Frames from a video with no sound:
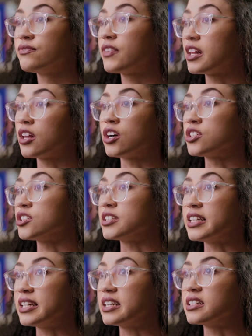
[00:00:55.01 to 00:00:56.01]
fell on her
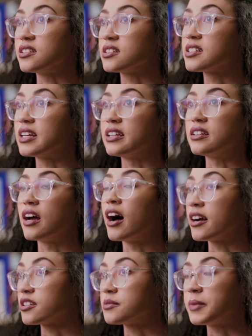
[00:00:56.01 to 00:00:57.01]
knees, and
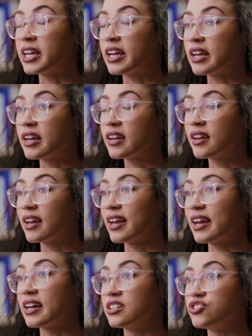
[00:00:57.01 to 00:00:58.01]
hugged me
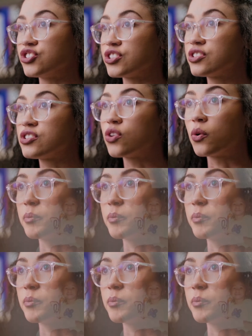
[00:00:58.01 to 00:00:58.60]
and just told